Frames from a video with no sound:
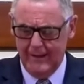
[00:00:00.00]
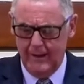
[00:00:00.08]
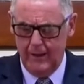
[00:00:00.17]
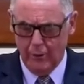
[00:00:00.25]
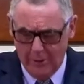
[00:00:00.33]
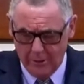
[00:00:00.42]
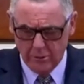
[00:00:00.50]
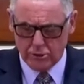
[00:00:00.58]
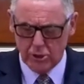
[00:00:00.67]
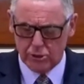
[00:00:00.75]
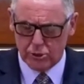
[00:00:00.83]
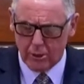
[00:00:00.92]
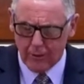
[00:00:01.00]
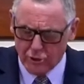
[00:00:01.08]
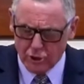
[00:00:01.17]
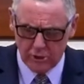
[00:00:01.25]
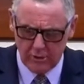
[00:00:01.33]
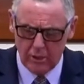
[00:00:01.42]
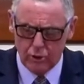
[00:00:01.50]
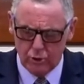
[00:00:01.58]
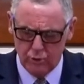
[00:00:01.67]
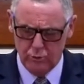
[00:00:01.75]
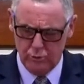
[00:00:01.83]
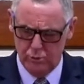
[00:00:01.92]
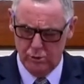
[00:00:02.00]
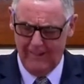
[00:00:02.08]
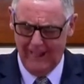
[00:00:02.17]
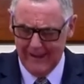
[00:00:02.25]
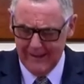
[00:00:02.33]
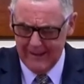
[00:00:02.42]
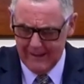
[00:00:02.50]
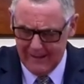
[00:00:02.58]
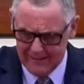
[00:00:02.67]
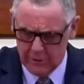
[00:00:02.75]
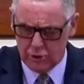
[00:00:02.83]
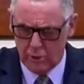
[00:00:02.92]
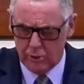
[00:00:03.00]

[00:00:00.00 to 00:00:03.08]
learn to trust in you and to